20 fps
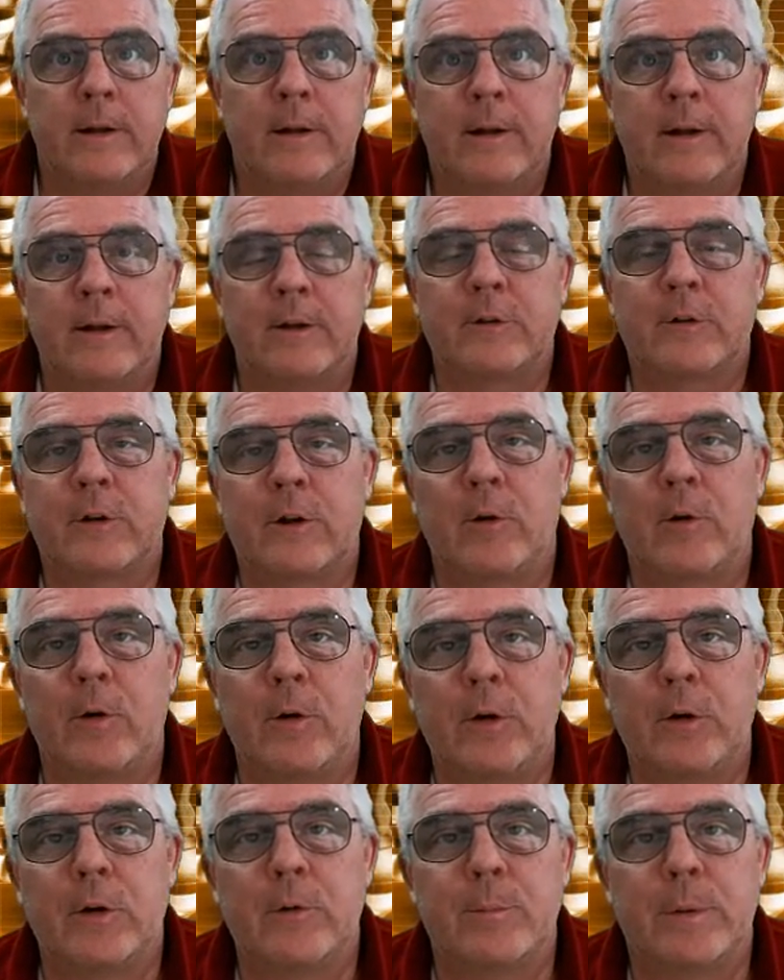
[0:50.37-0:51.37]
it's
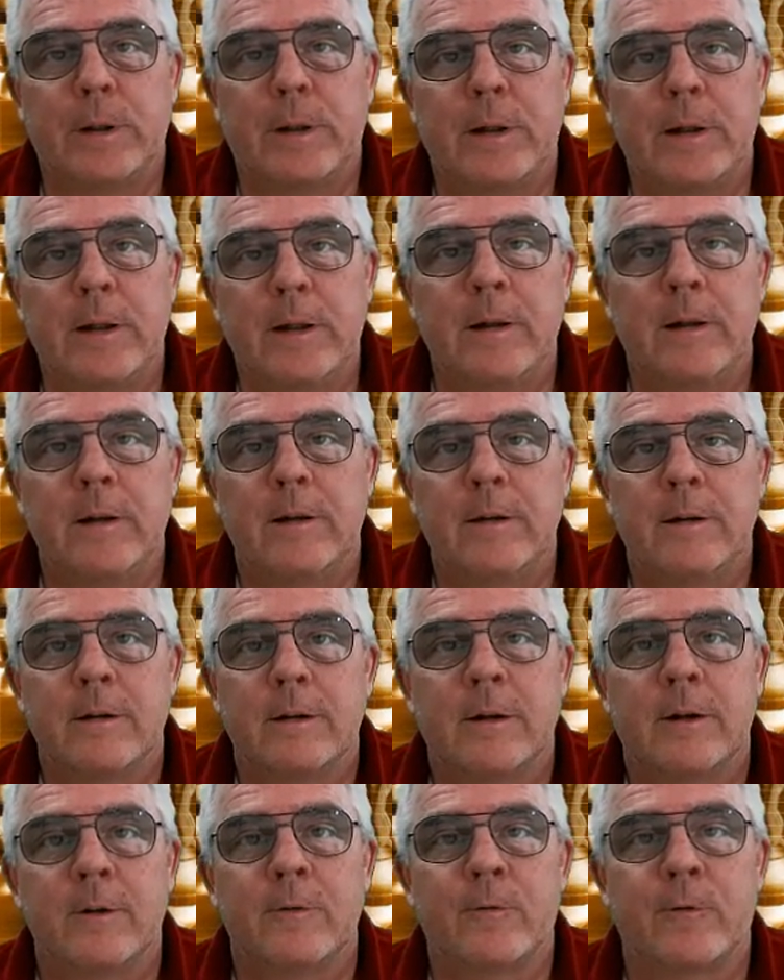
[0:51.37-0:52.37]
going to be
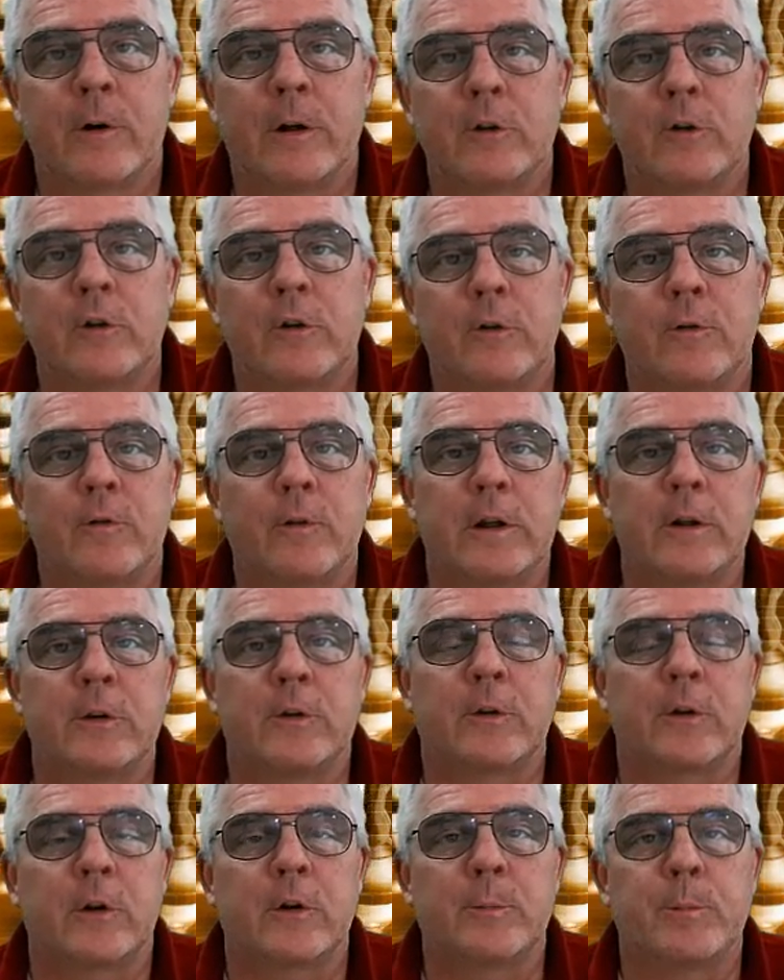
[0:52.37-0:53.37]
a French
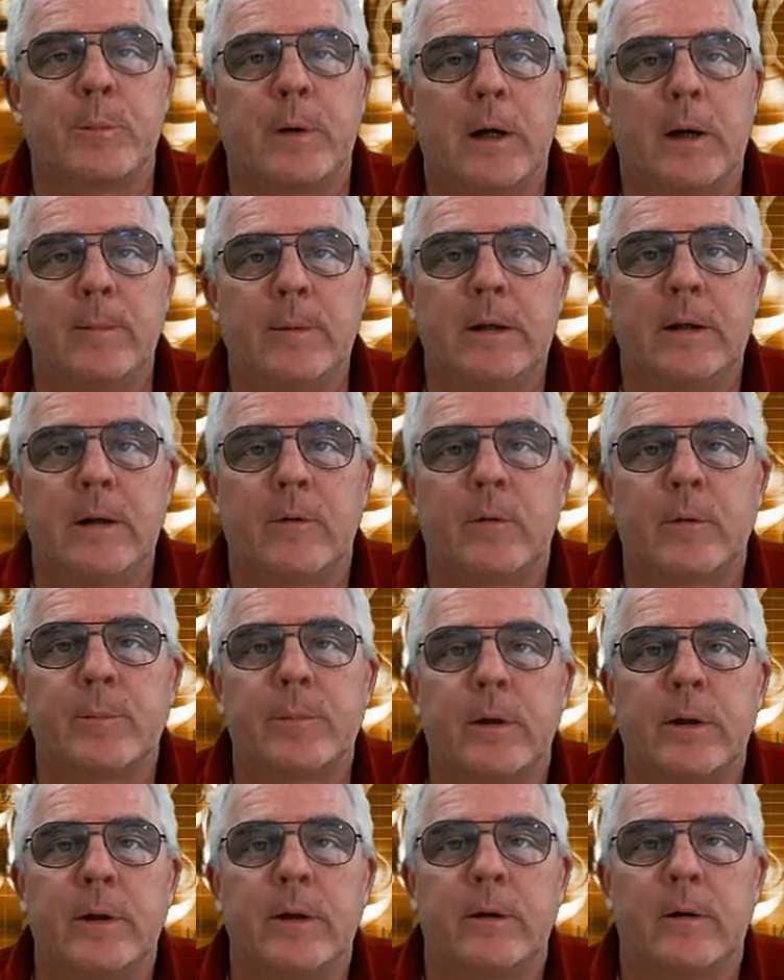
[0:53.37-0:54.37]
defense because Bobby never
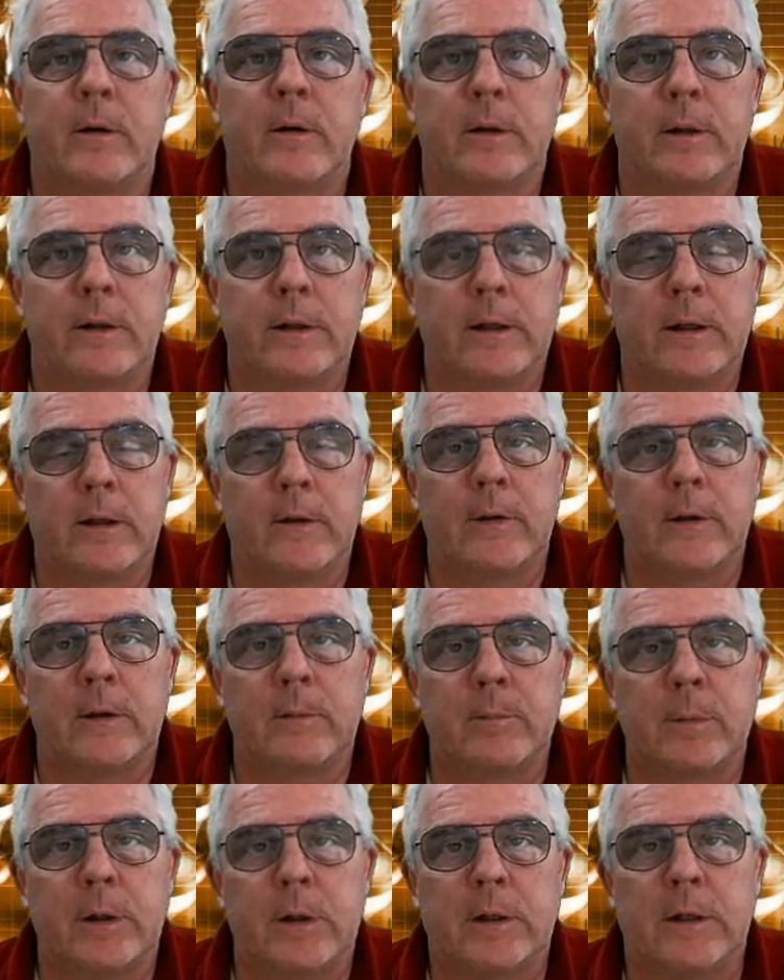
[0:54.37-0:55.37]
played hardly anything
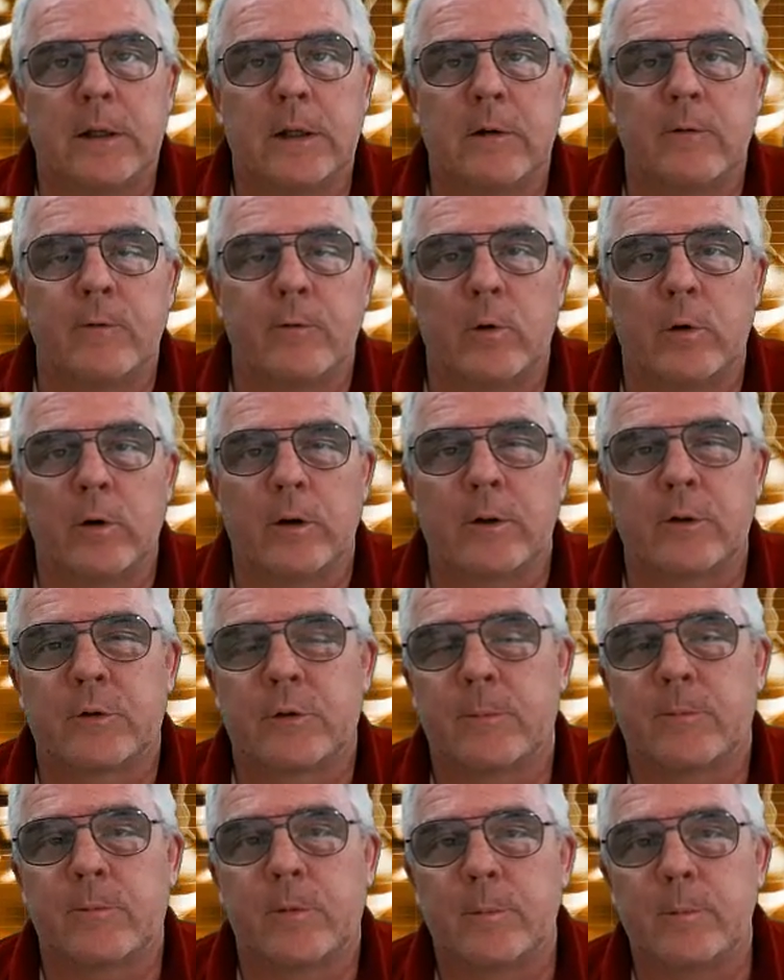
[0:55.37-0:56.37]
but E4
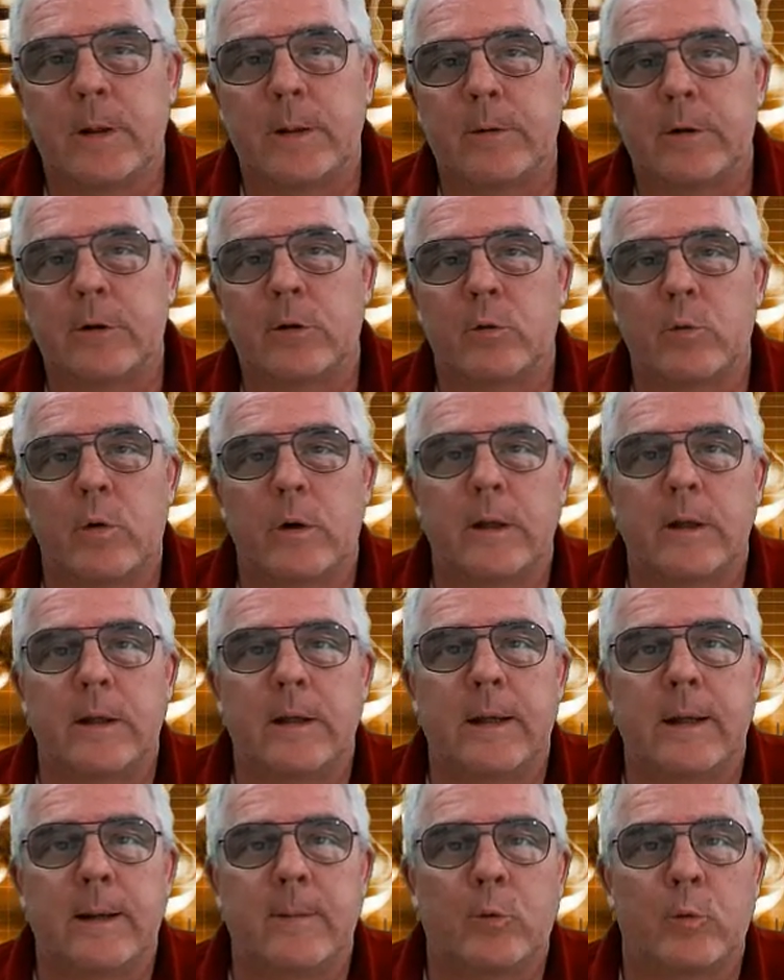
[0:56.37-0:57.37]
except for maybe 20
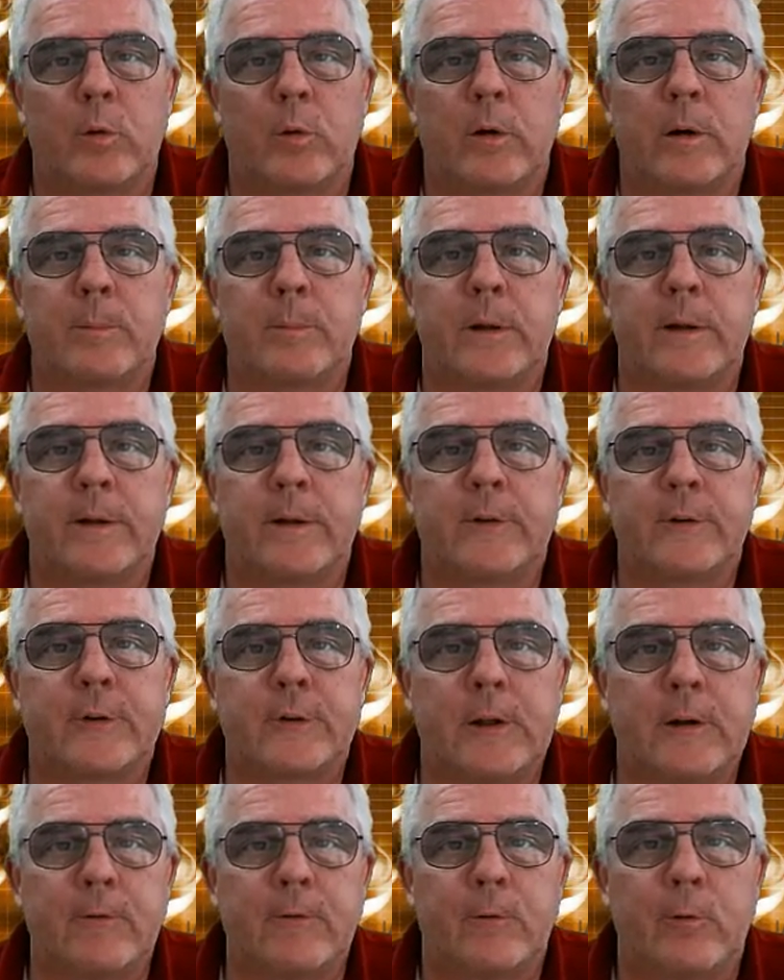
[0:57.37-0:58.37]
games where he played
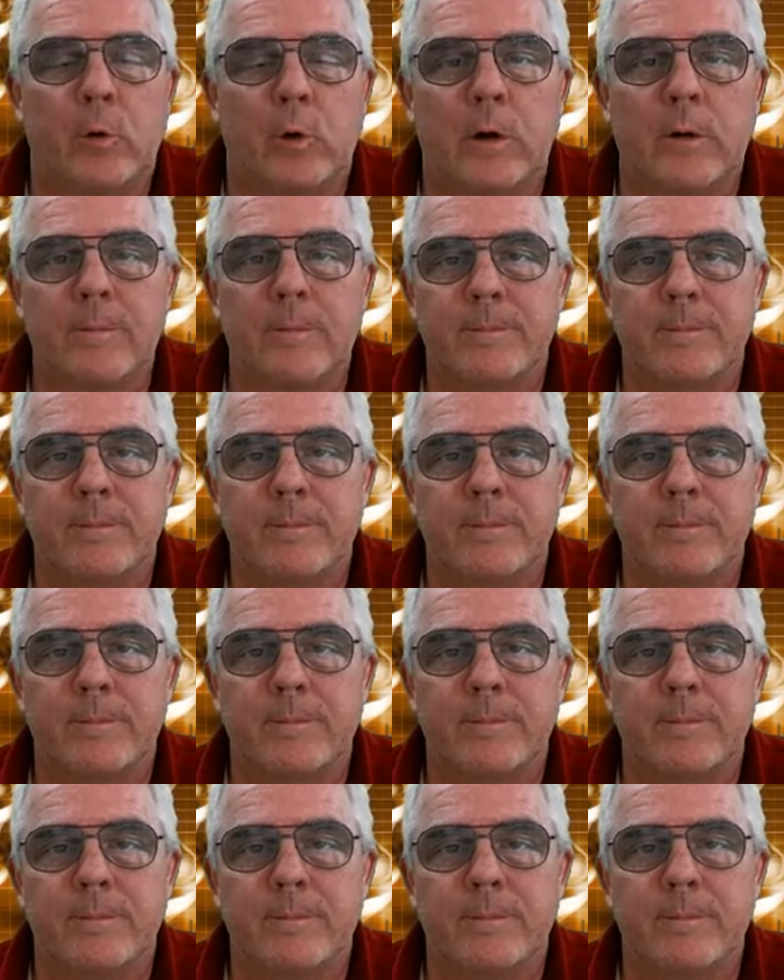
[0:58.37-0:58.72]
C4.